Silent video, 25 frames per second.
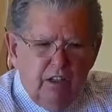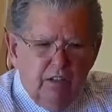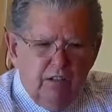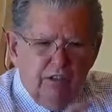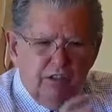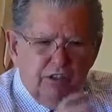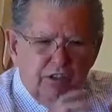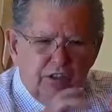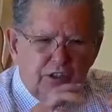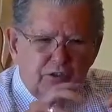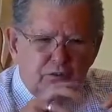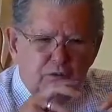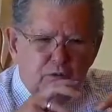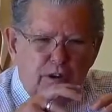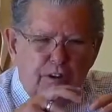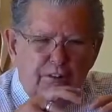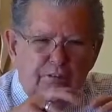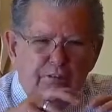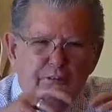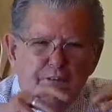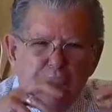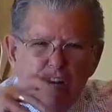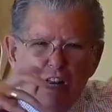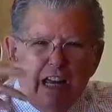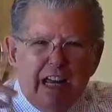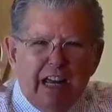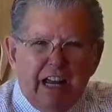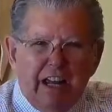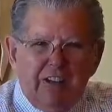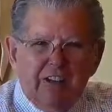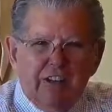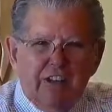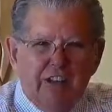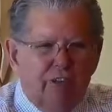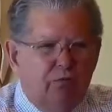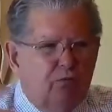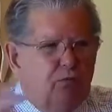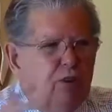just
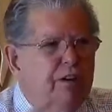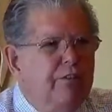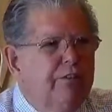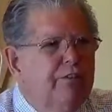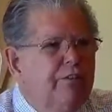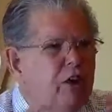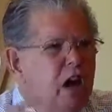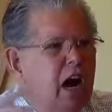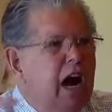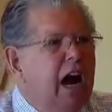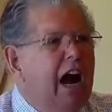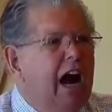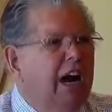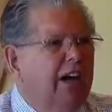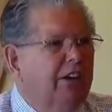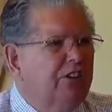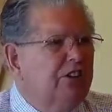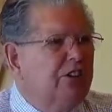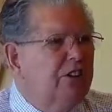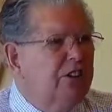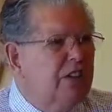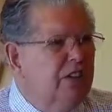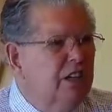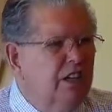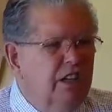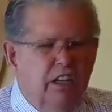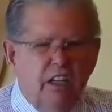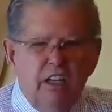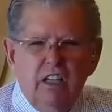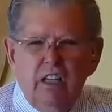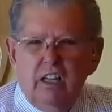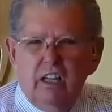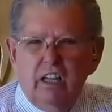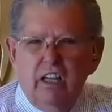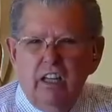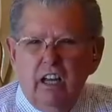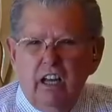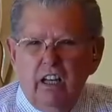reflects and refracts
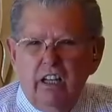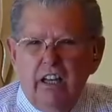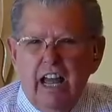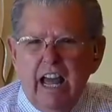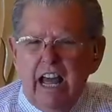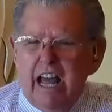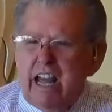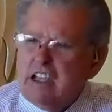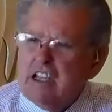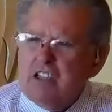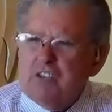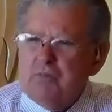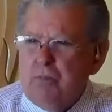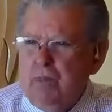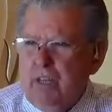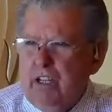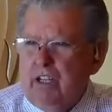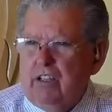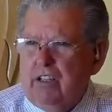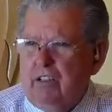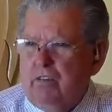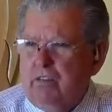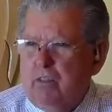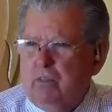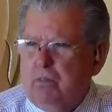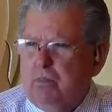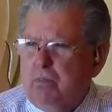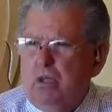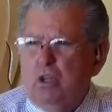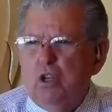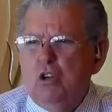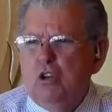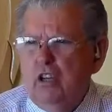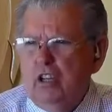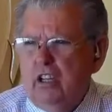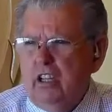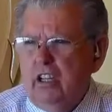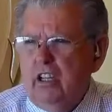an aspect of the
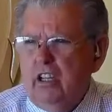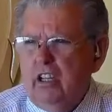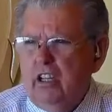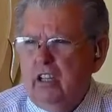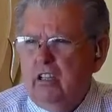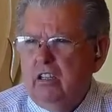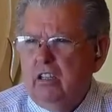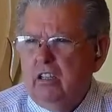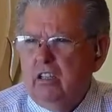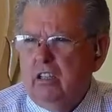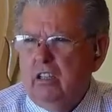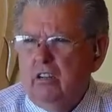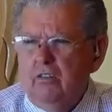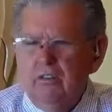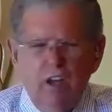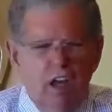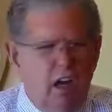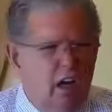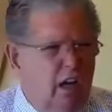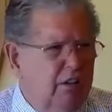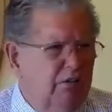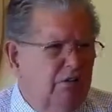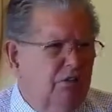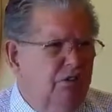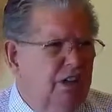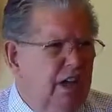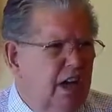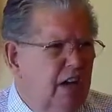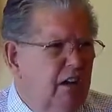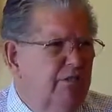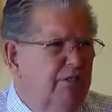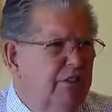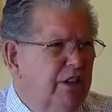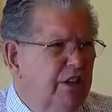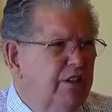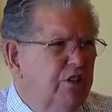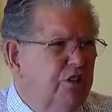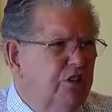beauty of God's
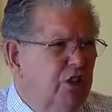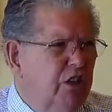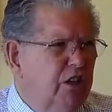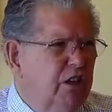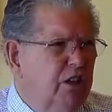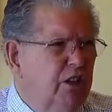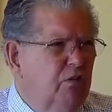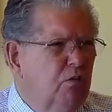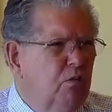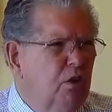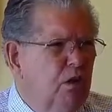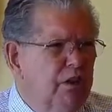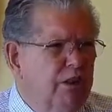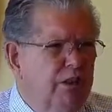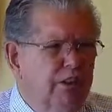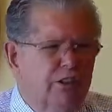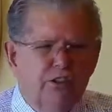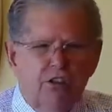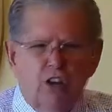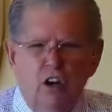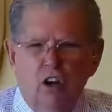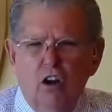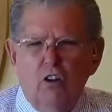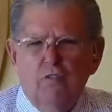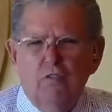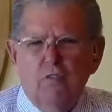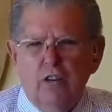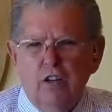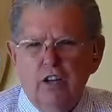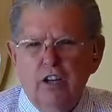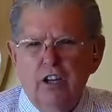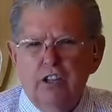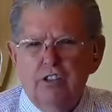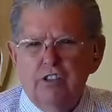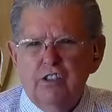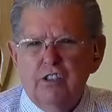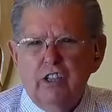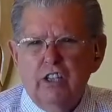salvation and what he's offered
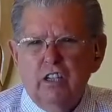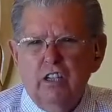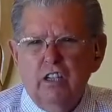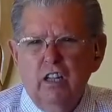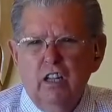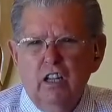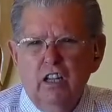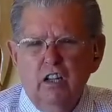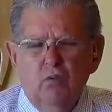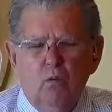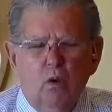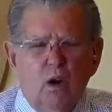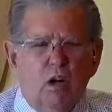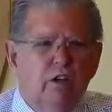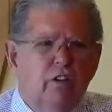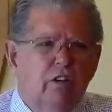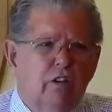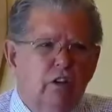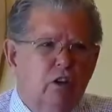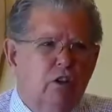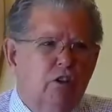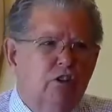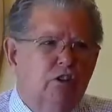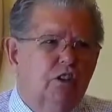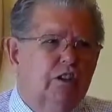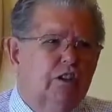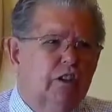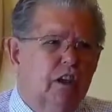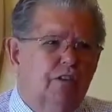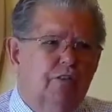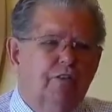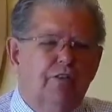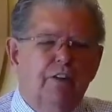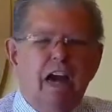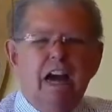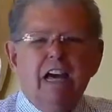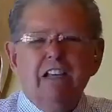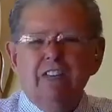us. And one of those little
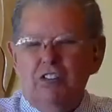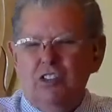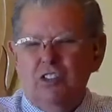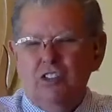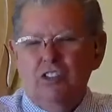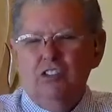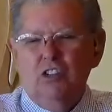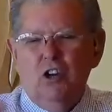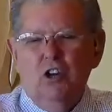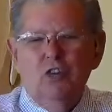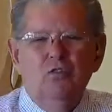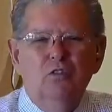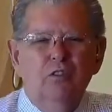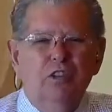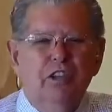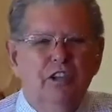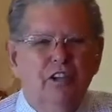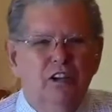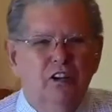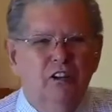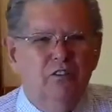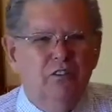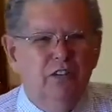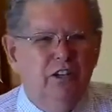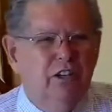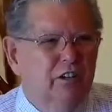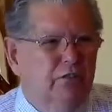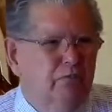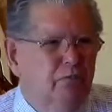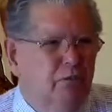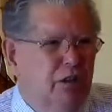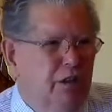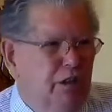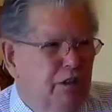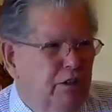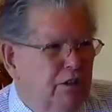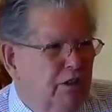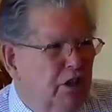facets over there that
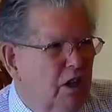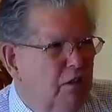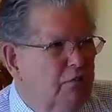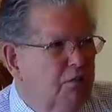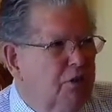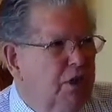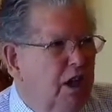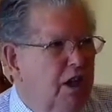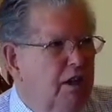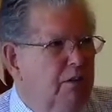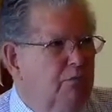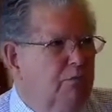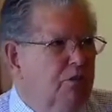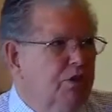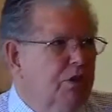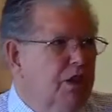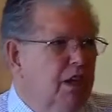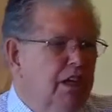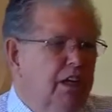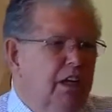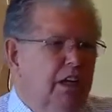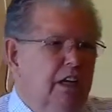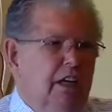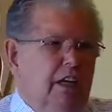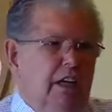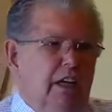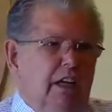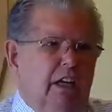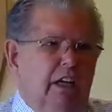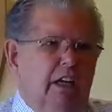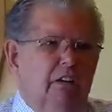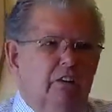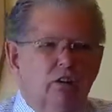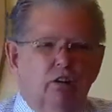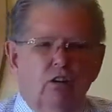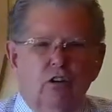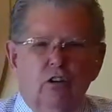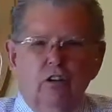we sometimes
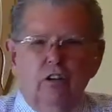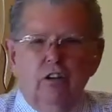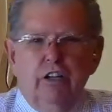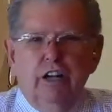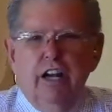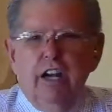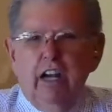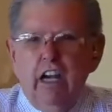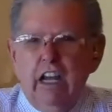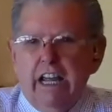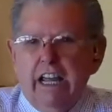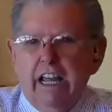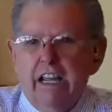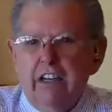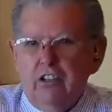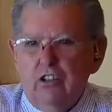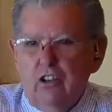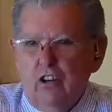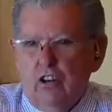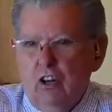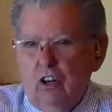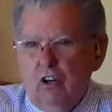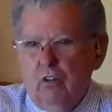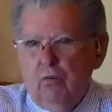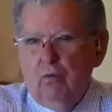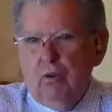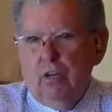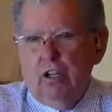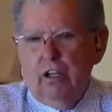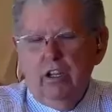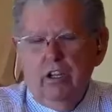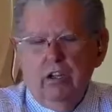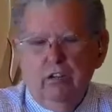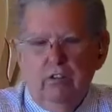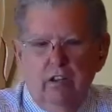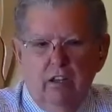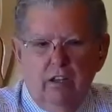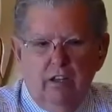either neglect or
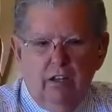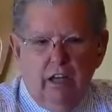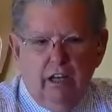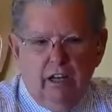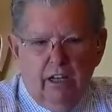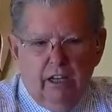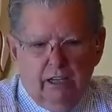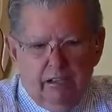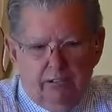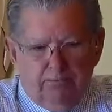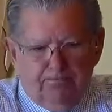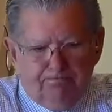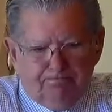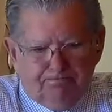we, uh,